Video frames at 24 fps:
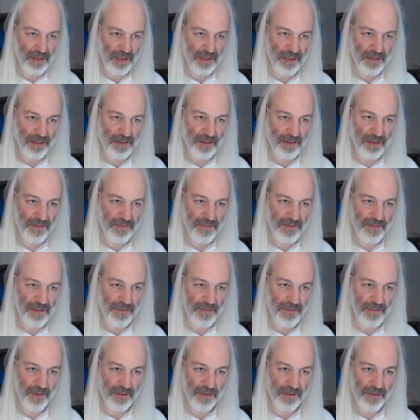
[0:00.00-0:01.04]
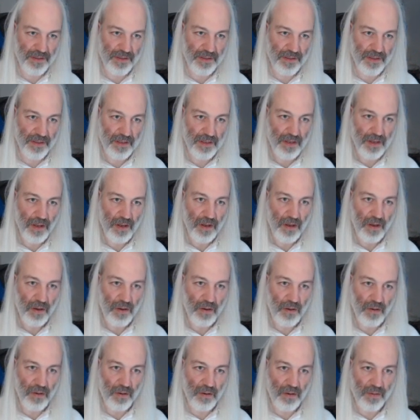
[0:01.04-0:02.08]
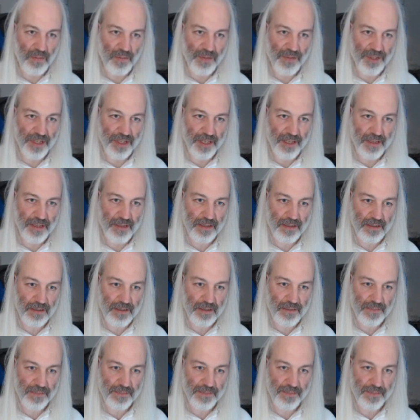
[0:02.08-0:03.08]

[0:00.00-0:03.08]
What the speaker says: different object.